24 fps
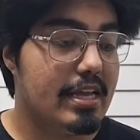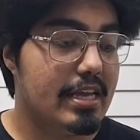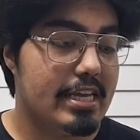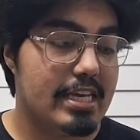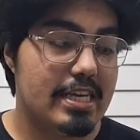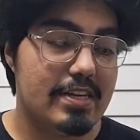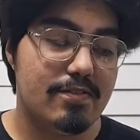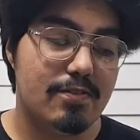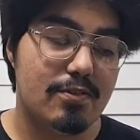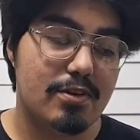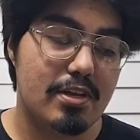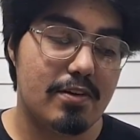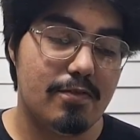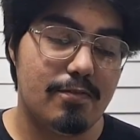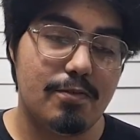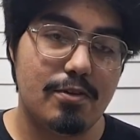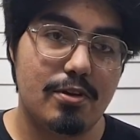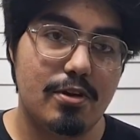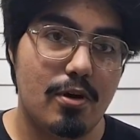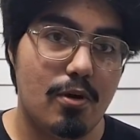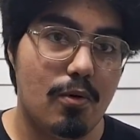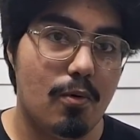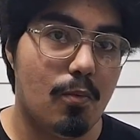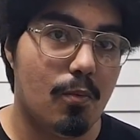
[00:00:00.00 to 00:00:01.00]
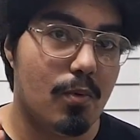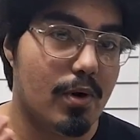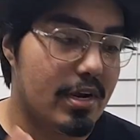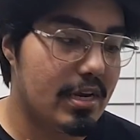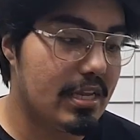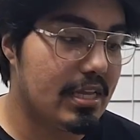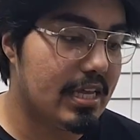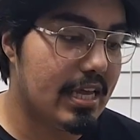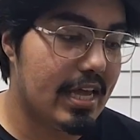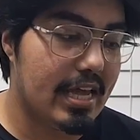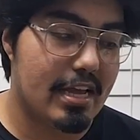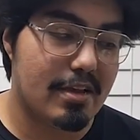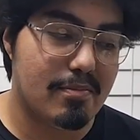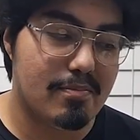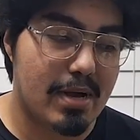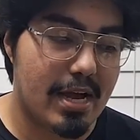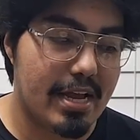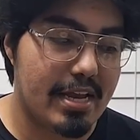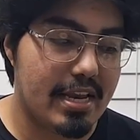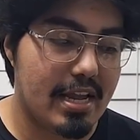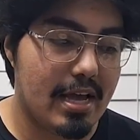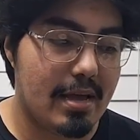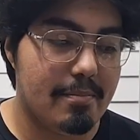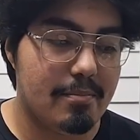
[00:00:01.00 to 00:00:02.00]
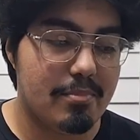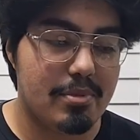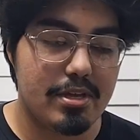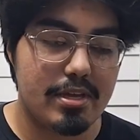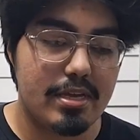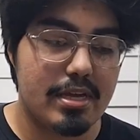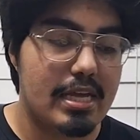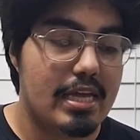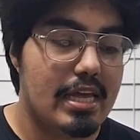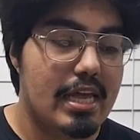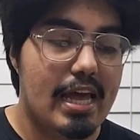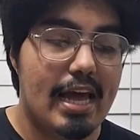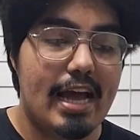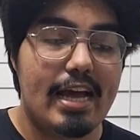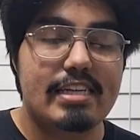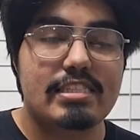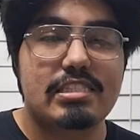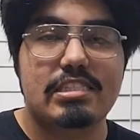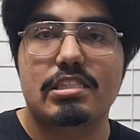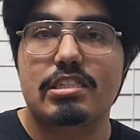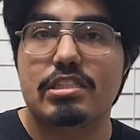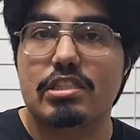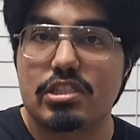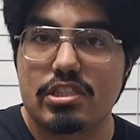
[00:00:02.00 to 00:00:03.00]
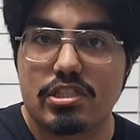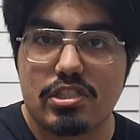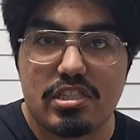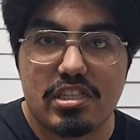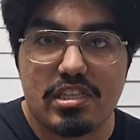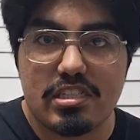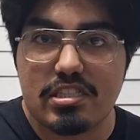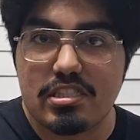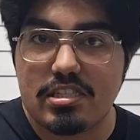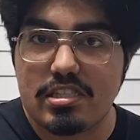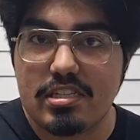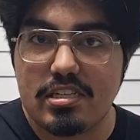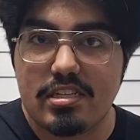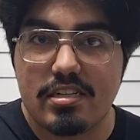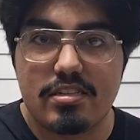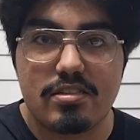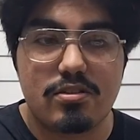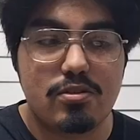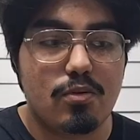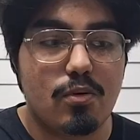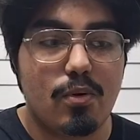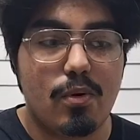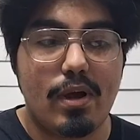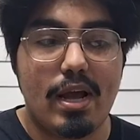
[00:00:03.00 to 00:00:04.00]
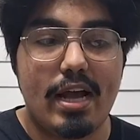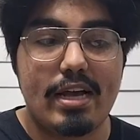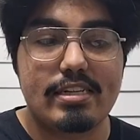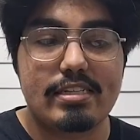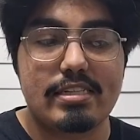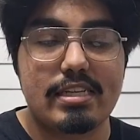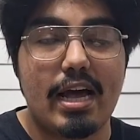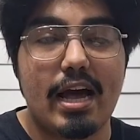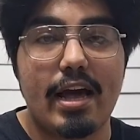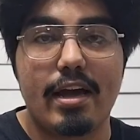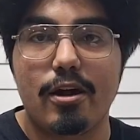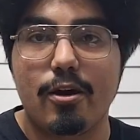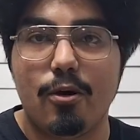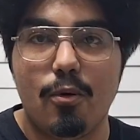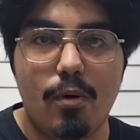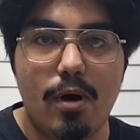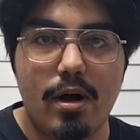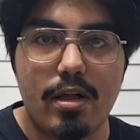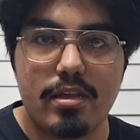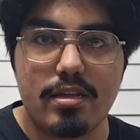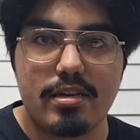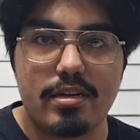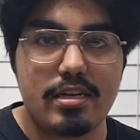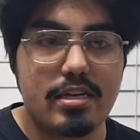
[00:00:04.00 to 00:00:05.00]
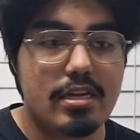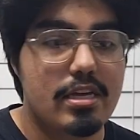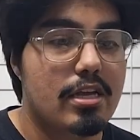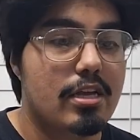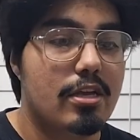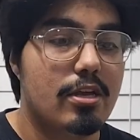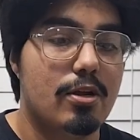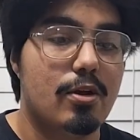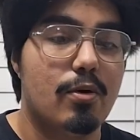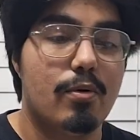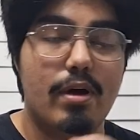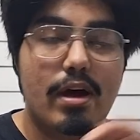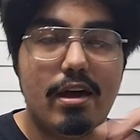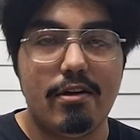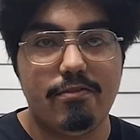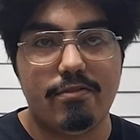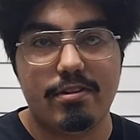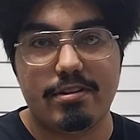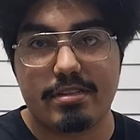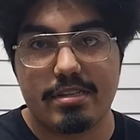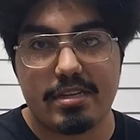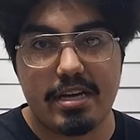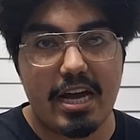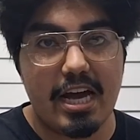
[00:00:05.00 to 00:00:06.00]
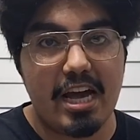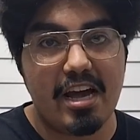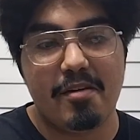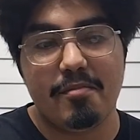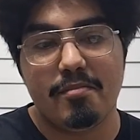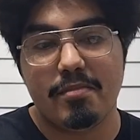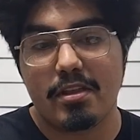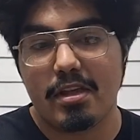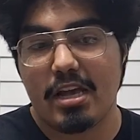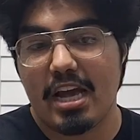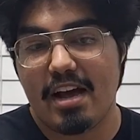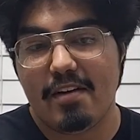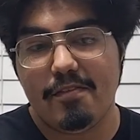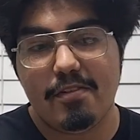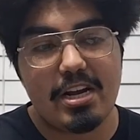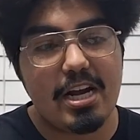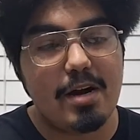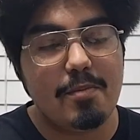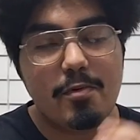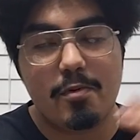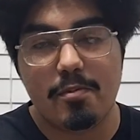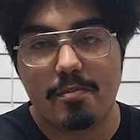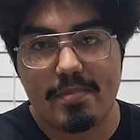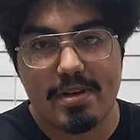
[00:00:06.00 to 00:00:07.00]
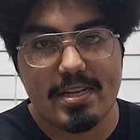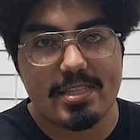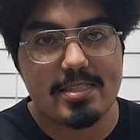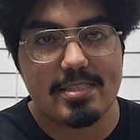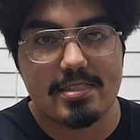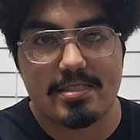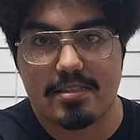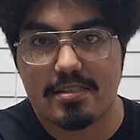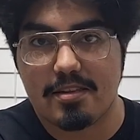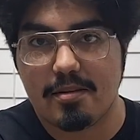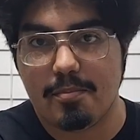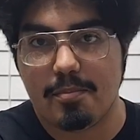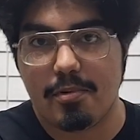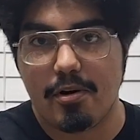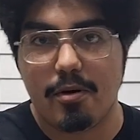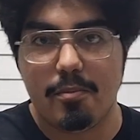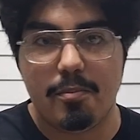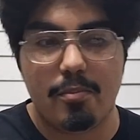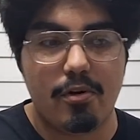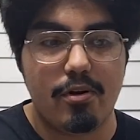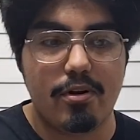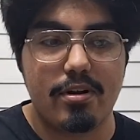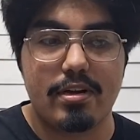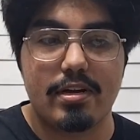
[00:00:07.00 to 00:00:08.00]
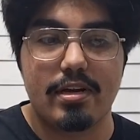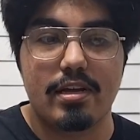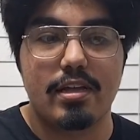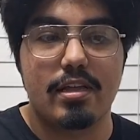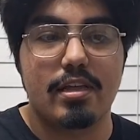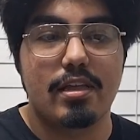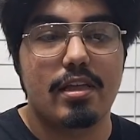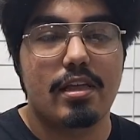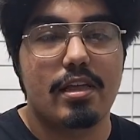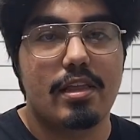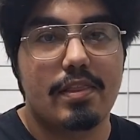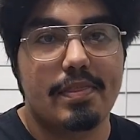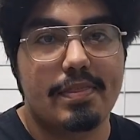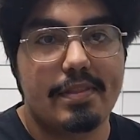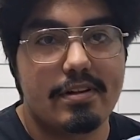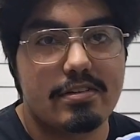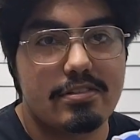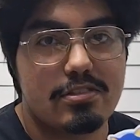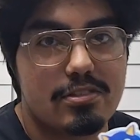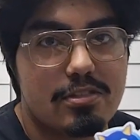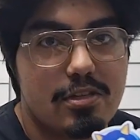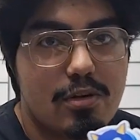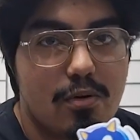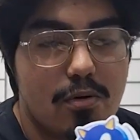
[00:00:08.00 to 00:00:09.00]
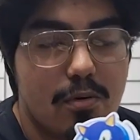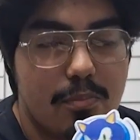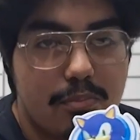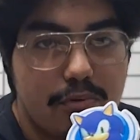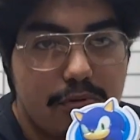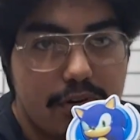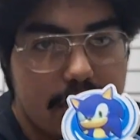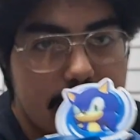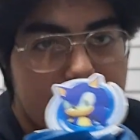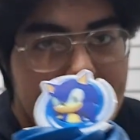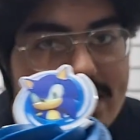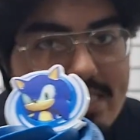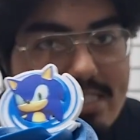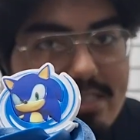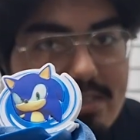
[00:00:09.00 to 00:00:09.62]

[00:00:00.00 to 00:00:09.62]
Even if, you know, one cake might not be as consistent or as high quality, you know, every time. They have a couple misses in the ballpark. There's still a pretty nice